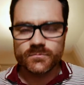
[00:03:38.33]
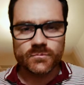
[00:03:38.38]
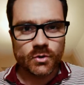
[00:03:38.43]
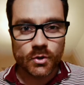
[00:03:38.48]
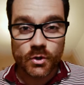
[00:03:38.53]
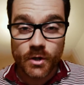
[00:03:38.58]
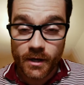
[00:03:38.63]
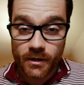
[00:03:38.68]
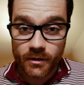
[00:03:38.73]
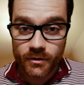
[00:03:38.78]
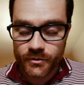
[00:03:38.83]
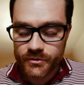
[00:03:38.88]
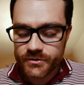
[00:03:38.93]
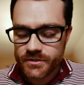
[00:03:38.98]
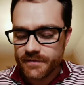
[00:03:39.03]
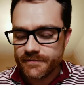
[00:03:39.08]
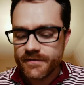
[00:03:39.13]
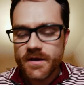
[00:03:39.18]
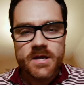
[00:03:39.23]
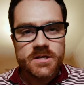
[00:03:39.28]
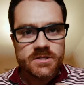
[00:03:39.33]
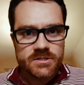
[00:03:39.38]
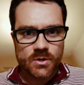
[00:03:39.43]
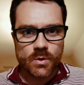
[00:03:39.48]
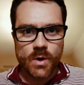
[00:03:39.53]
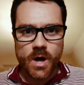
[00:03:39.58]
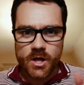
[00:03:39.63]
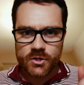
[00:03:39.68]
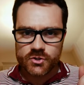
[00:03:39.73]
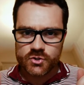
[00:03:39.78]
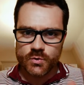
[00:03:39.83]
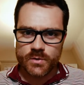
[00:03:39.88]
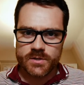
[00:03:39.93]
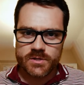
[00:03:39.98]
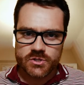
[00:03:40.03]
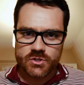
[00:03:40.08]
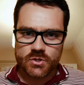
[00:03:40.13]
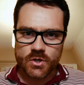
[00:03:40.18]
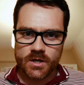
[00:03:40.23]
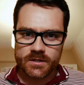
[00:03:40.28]
do kind of cool stuff. So I'll show you
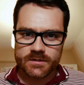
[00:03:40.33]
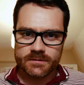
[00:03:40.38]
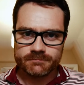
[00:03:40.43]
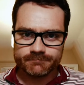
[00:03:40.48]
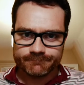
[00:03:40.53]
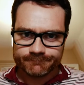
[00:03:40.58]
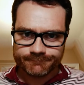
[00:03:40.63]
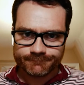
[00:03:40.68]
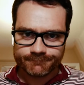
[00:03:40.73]
the shot.